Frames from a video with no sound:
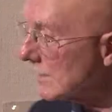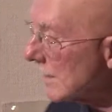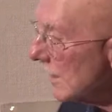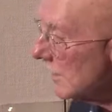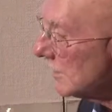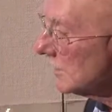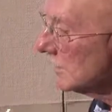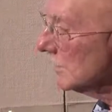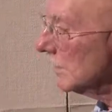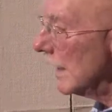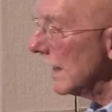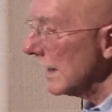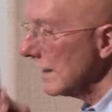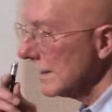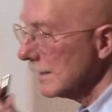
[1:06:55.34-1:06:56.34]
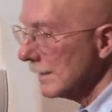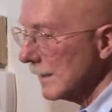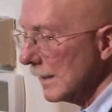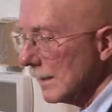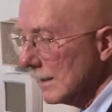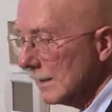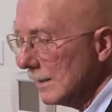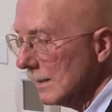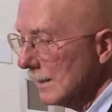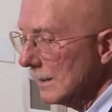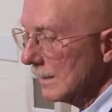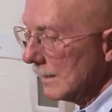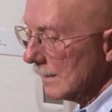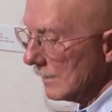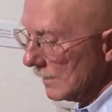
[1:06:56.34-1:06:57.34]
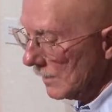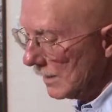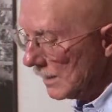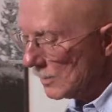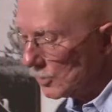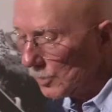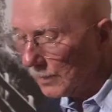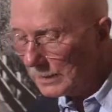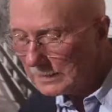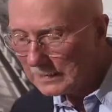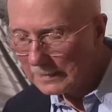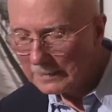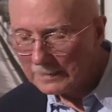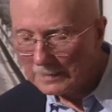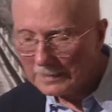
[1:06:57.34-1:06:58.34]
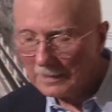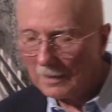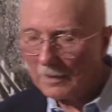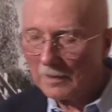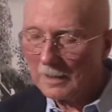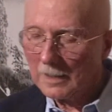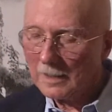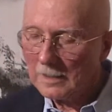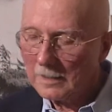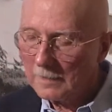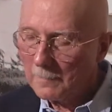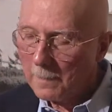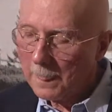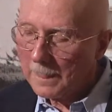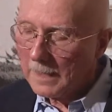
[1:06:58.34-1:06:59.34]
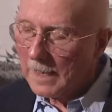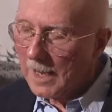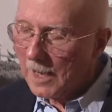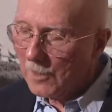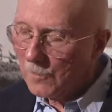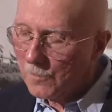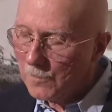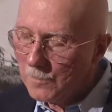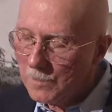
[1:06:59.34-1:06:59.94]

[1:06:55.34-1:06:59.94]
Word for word: so uh, the The choices are how,